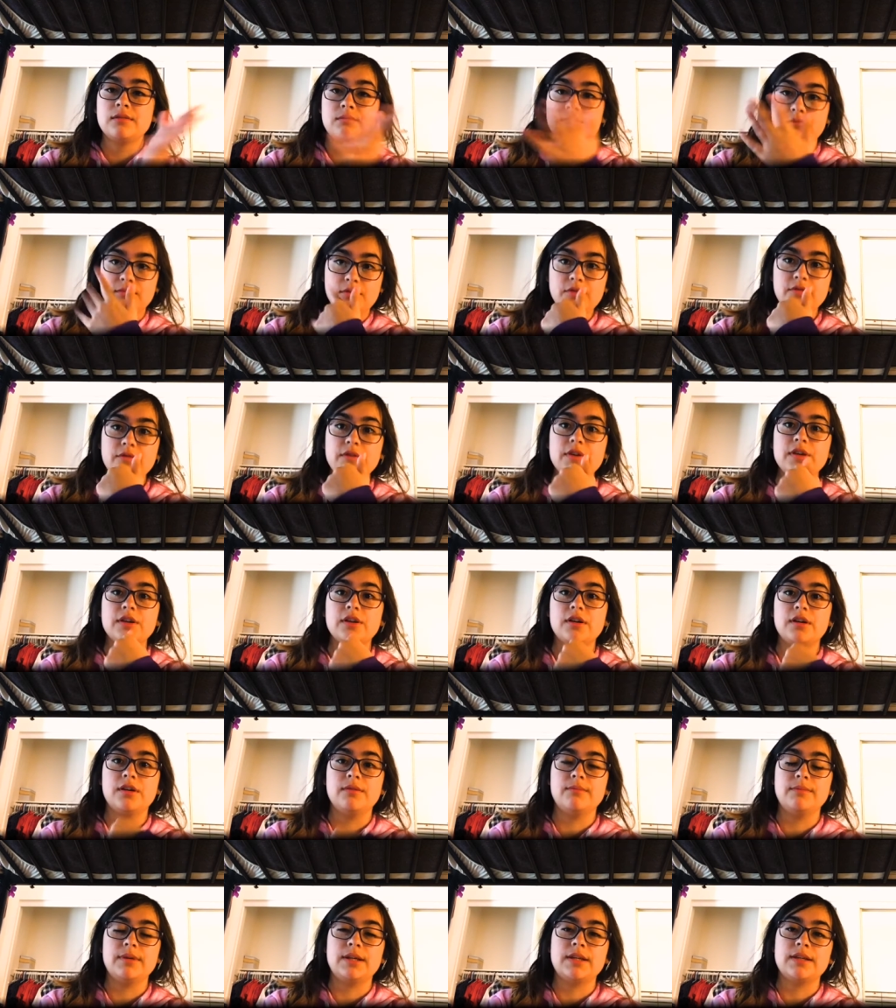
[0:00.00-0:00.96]
Moving
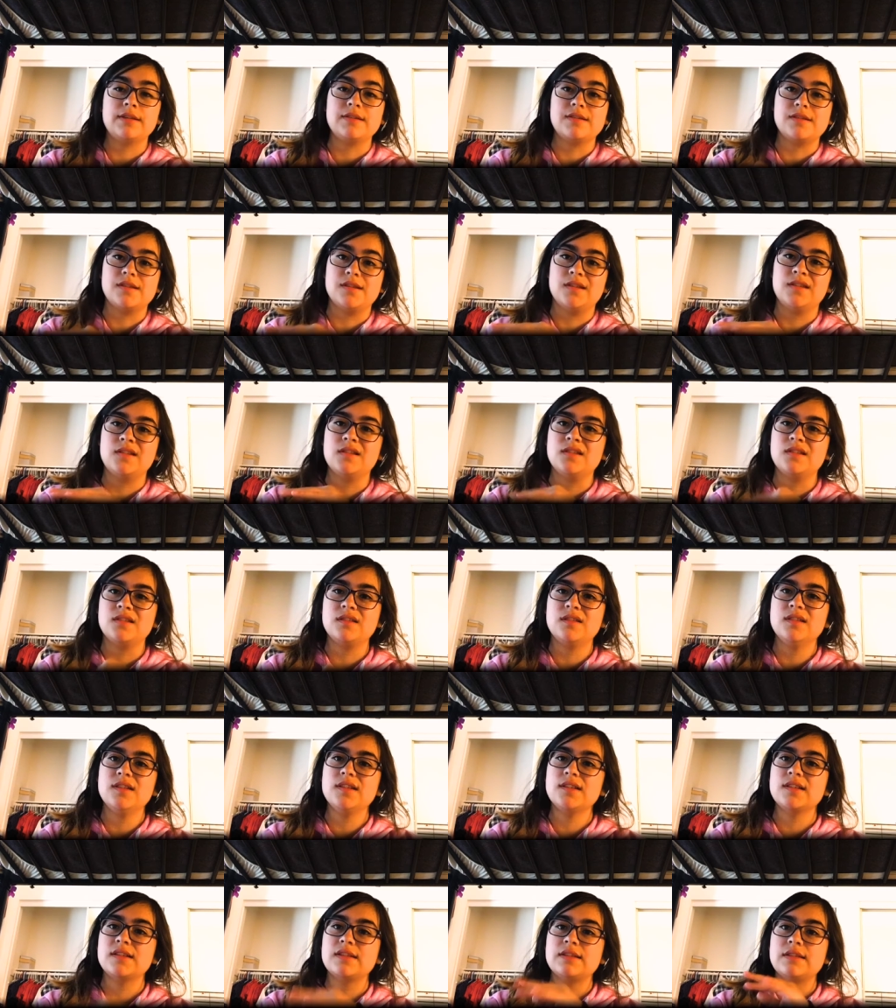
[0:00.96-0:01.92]
on because
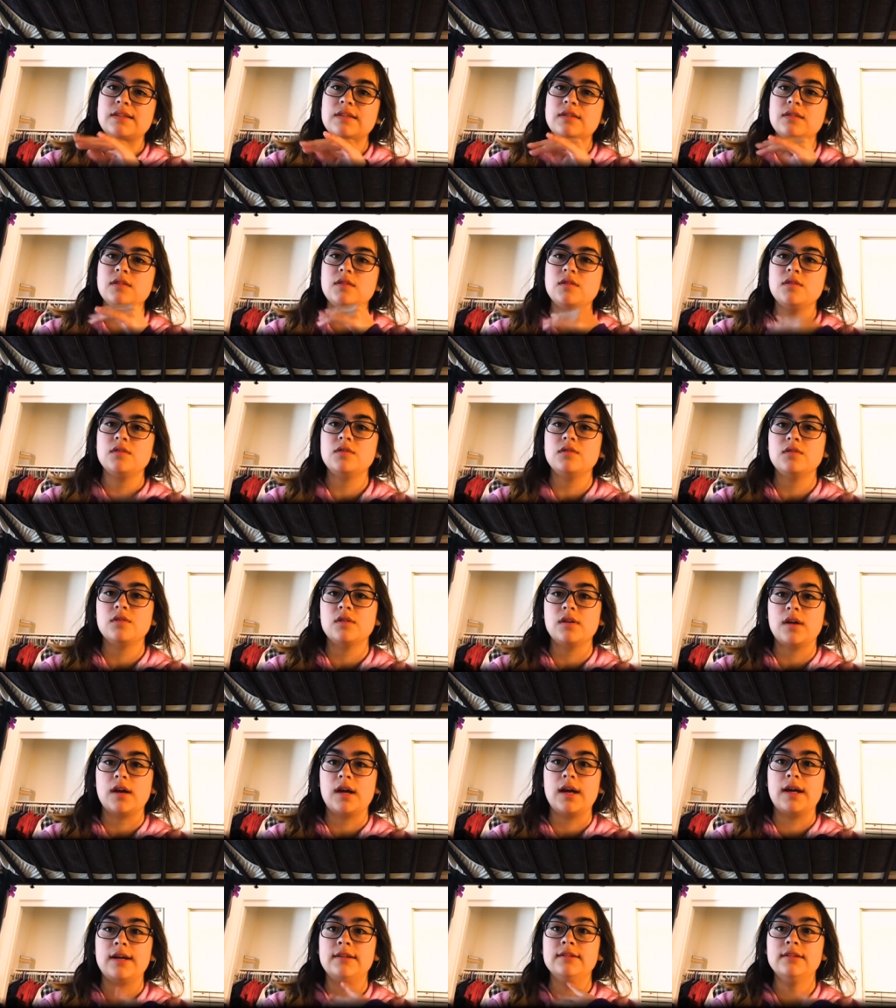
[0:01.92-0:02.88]
six,
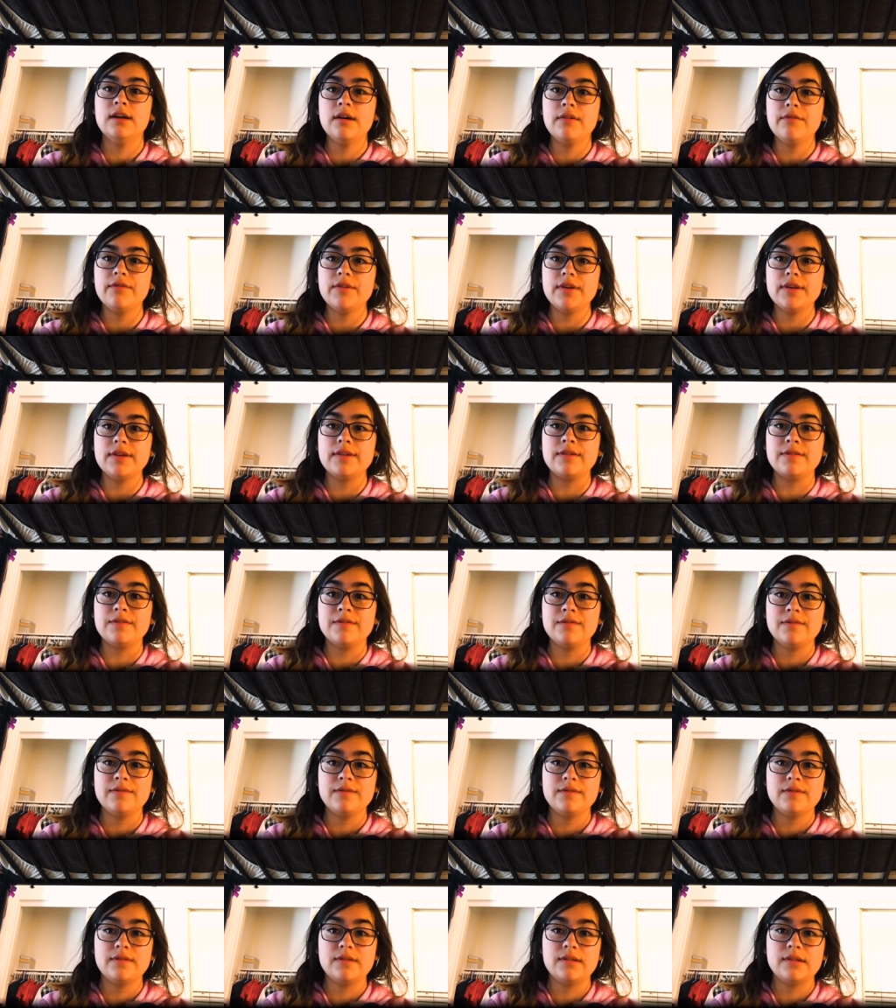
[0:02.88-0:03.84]
I love it.
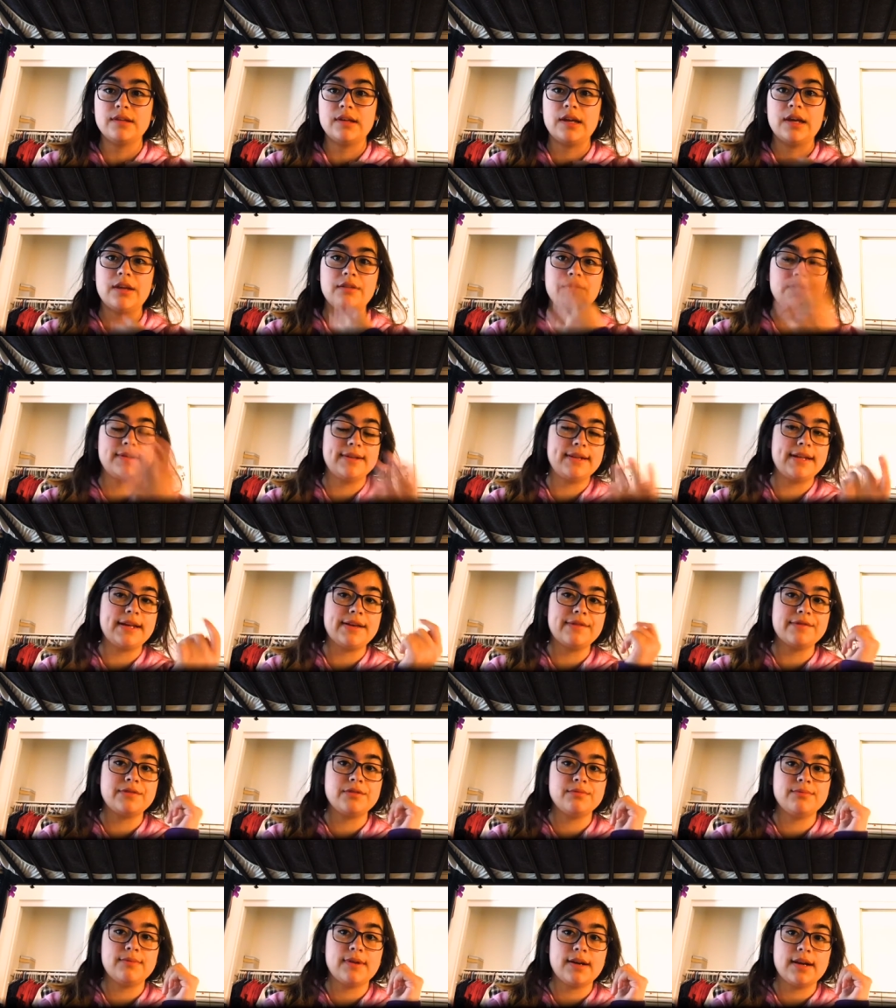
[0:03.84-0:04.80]
Henry
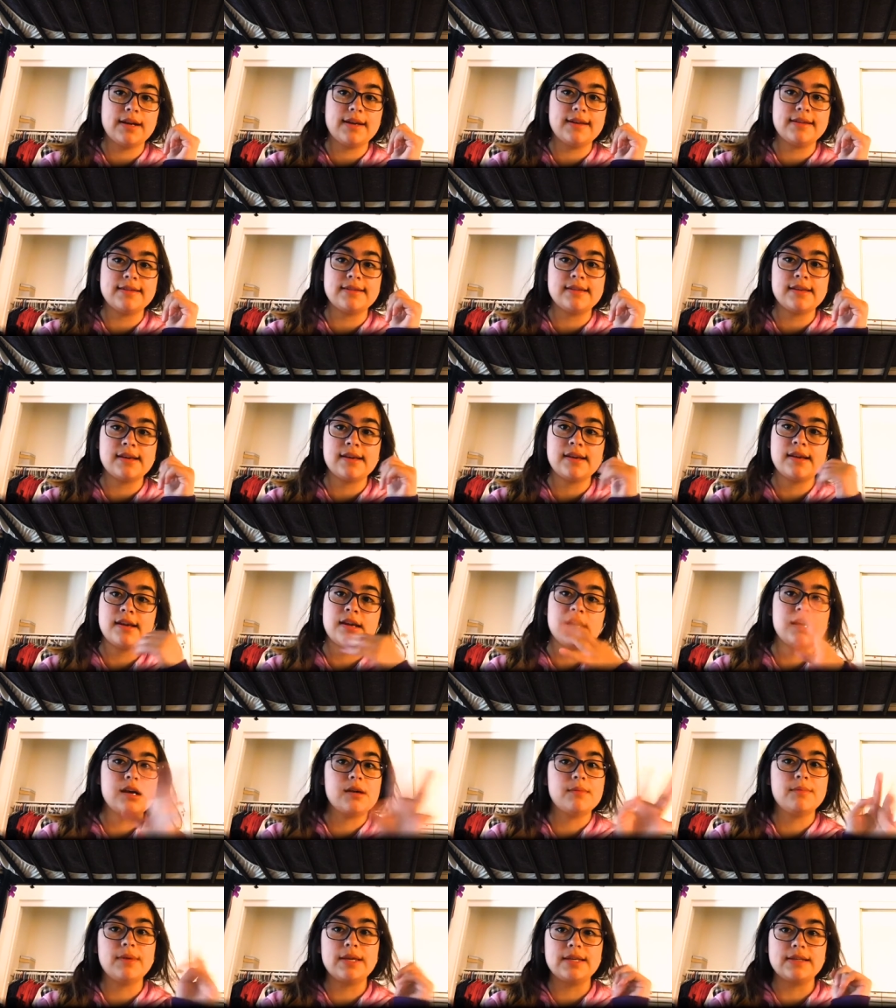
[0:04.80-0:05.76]
Davis Wise,
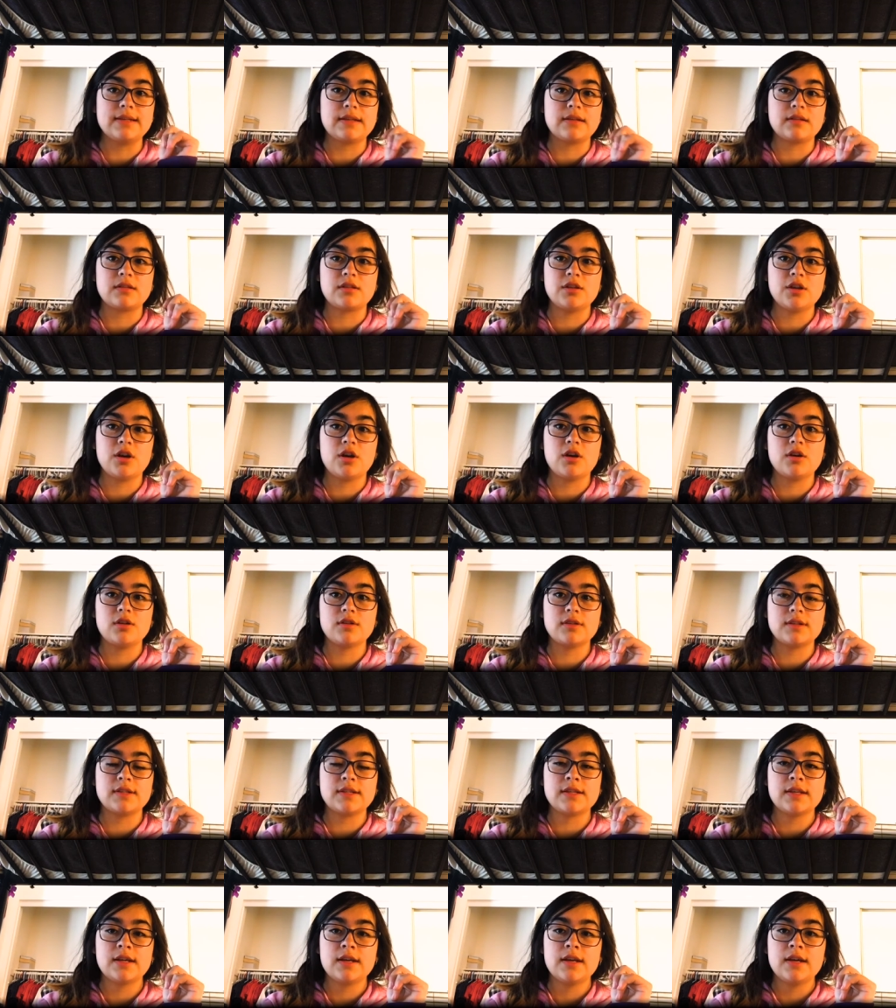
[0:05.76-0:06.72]
amazing
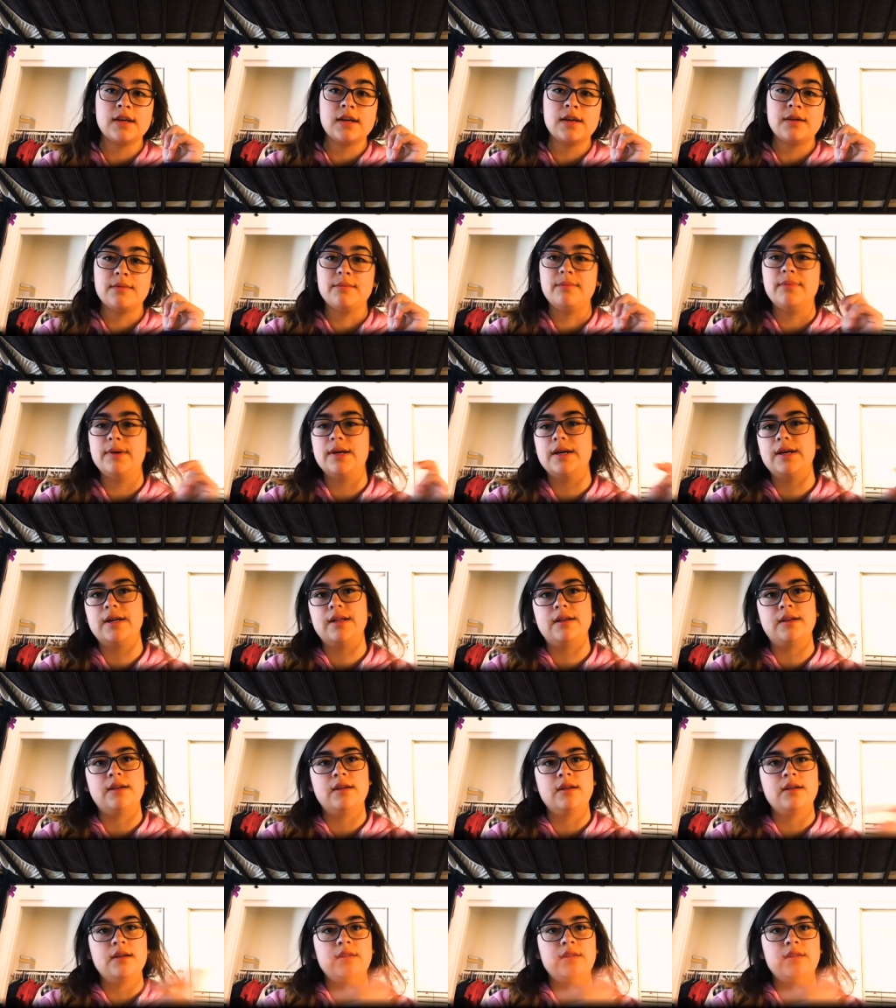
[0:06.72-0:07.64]
songs, but